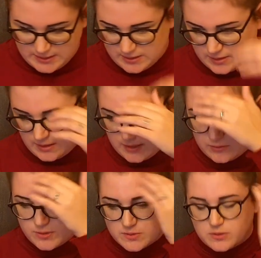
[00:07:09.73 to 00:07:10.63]
I
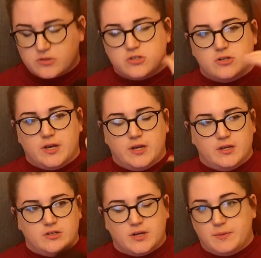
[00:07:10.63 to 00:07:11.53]
always watch
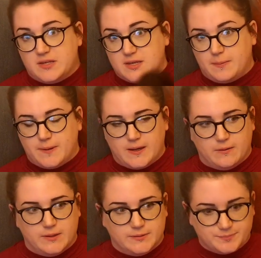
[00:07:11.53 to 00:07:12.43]
Jack Mate's Happy
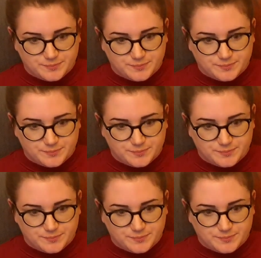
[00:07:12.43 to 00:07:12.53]
Hour,